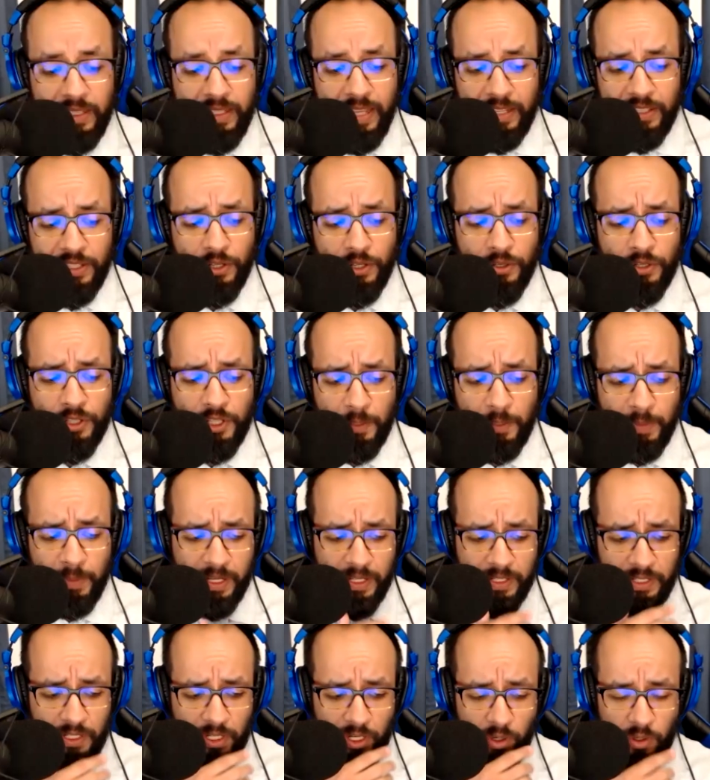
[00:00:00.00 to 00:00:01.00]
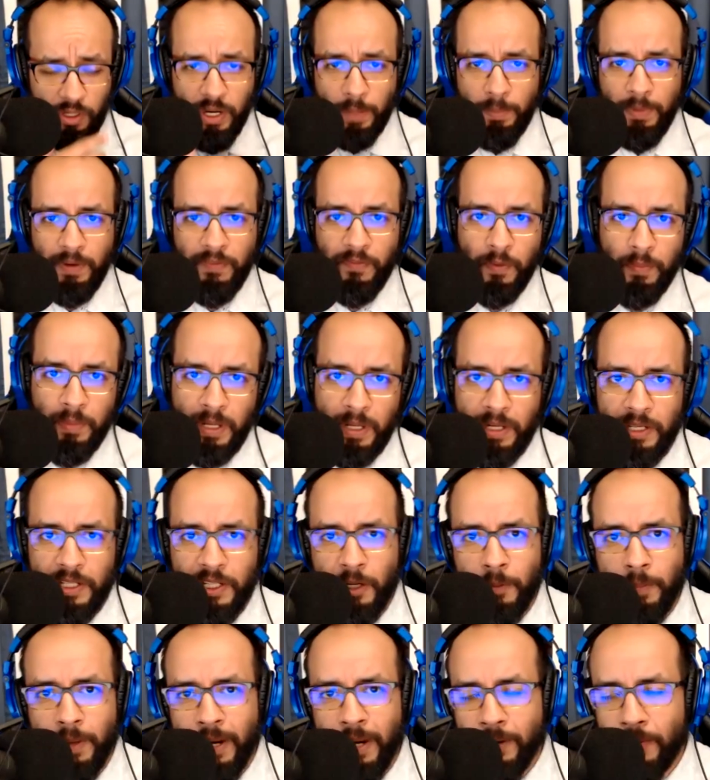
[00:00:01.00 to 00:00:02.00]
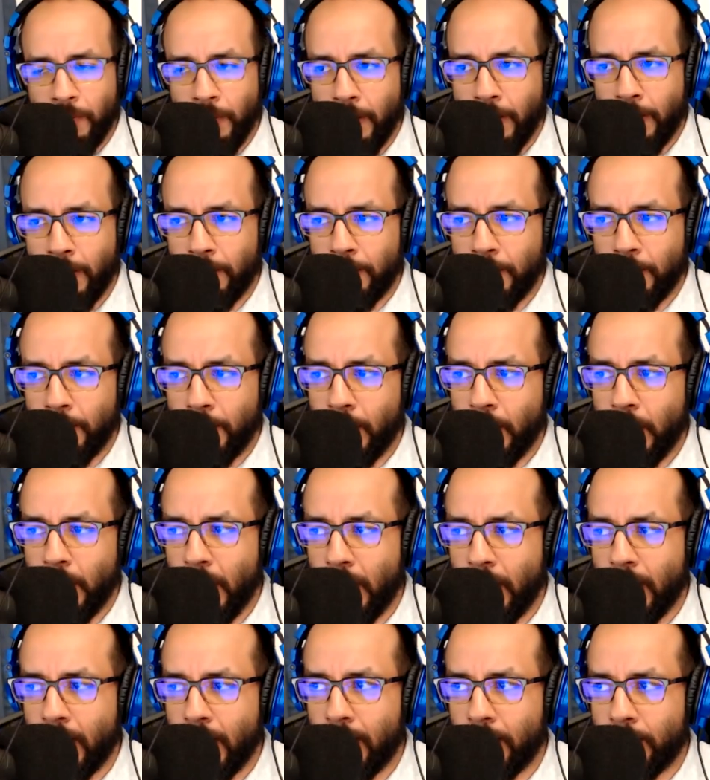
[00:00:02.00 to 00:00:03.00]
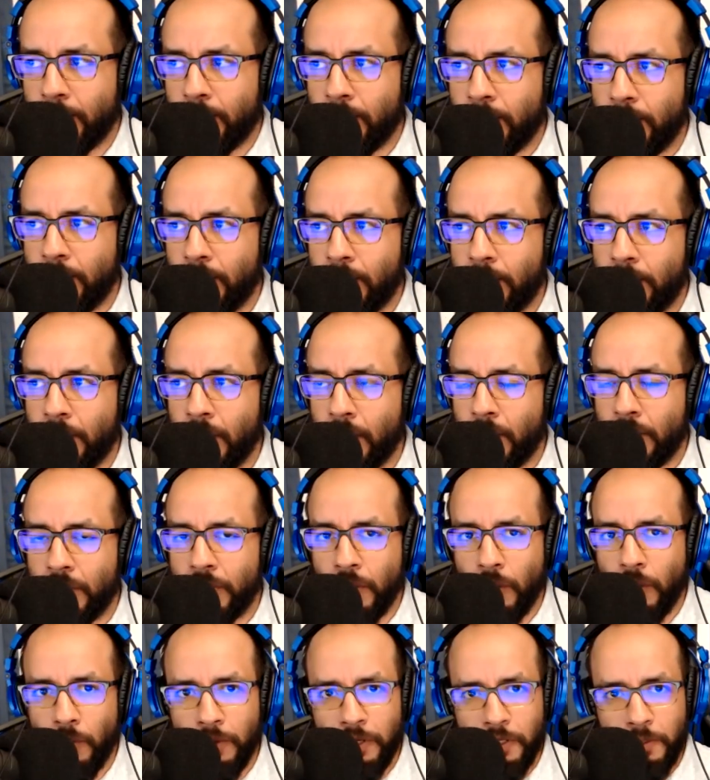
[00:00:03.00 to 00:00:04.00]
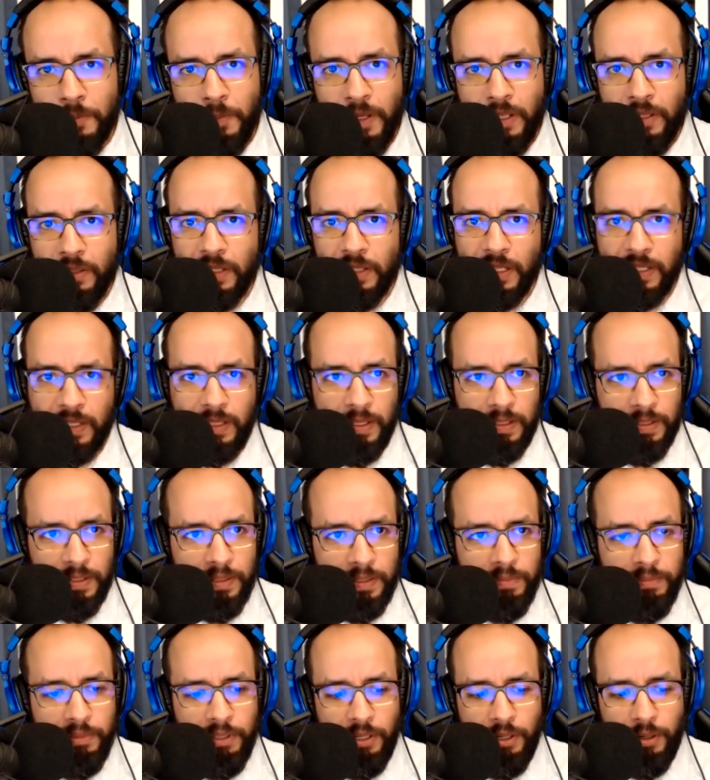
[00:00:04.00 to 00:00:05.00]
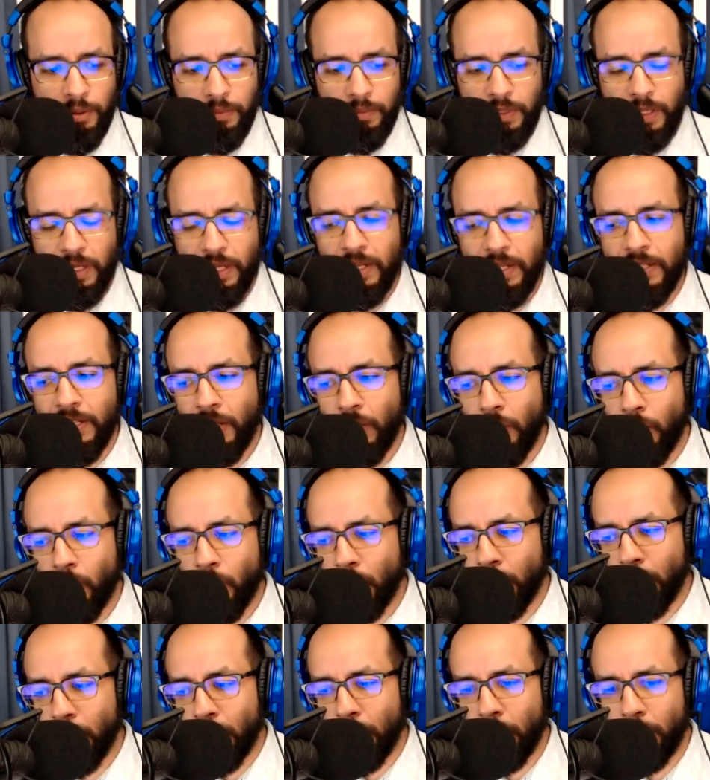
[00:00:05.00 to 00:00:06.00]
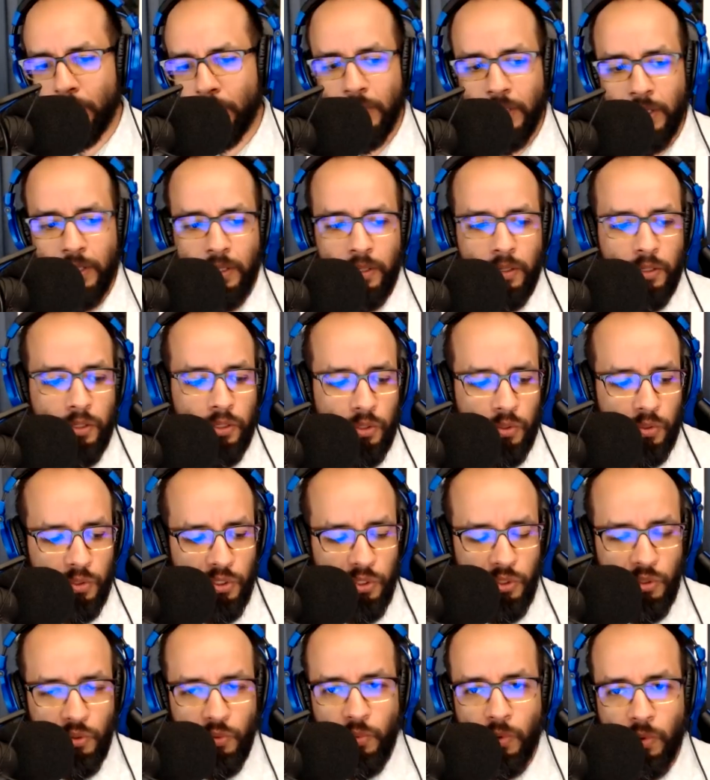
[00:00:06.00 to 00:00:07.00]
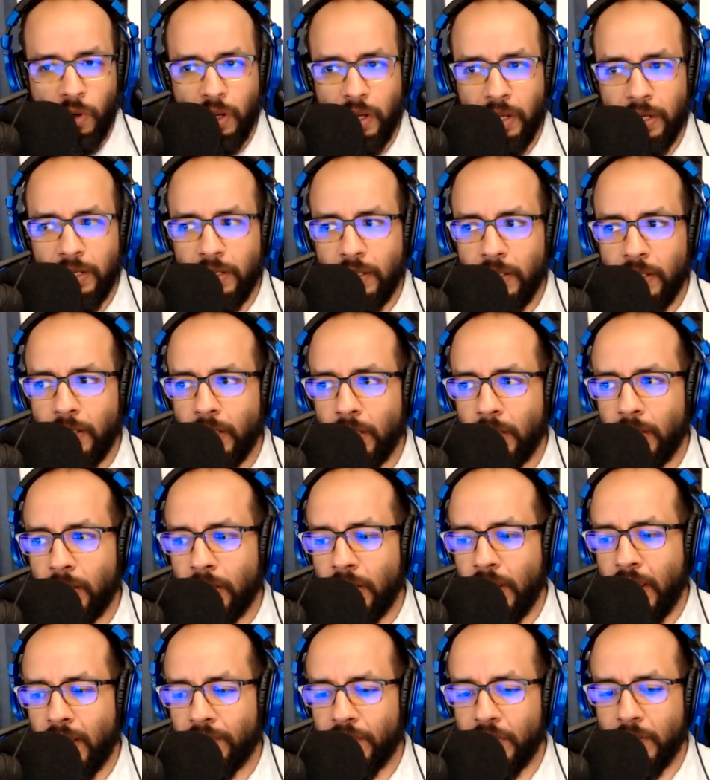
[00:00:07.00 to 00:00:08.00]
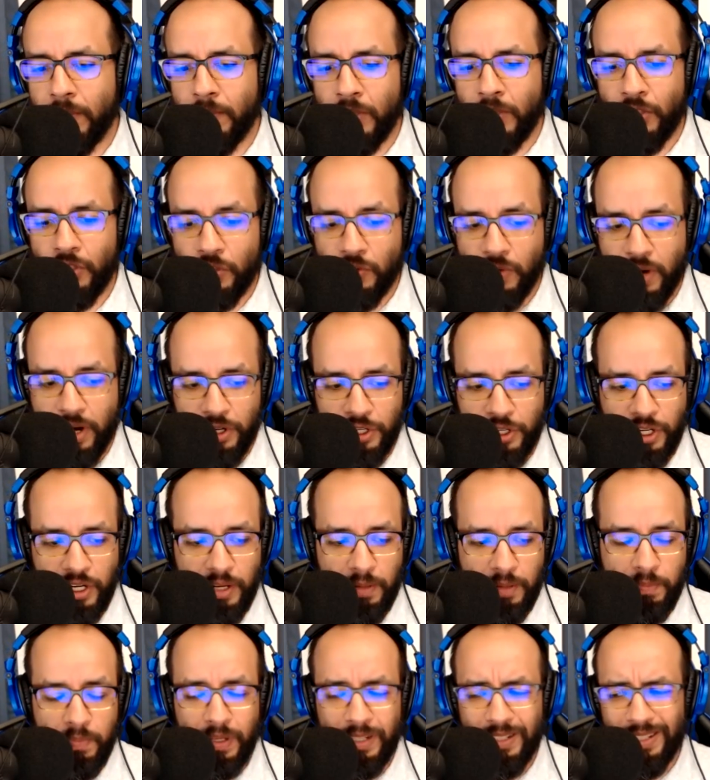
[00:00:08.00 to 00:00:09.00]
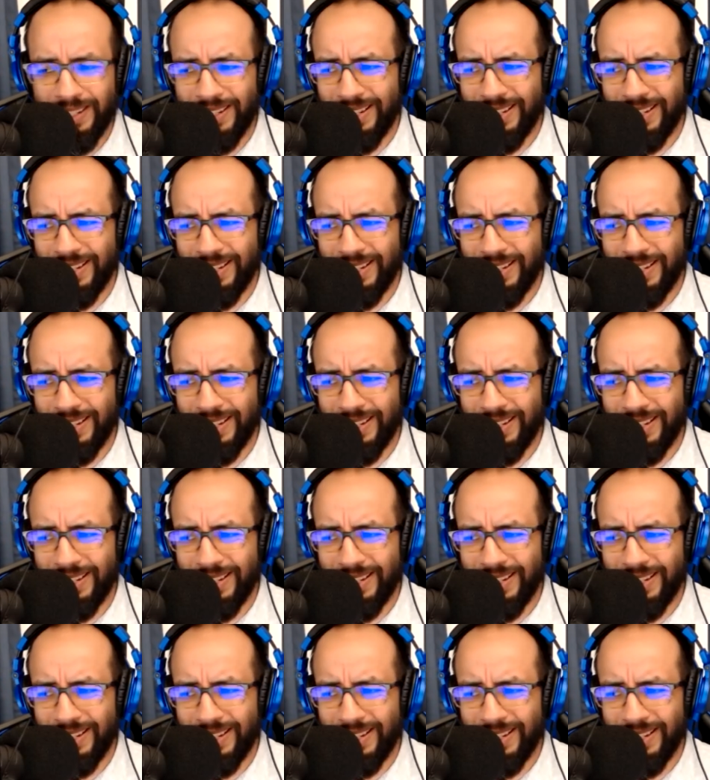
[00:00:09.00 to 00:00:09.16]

that's interesting because, coming from the Intel background, there has always been like this, the Intel world, you do want to have some discretion, but,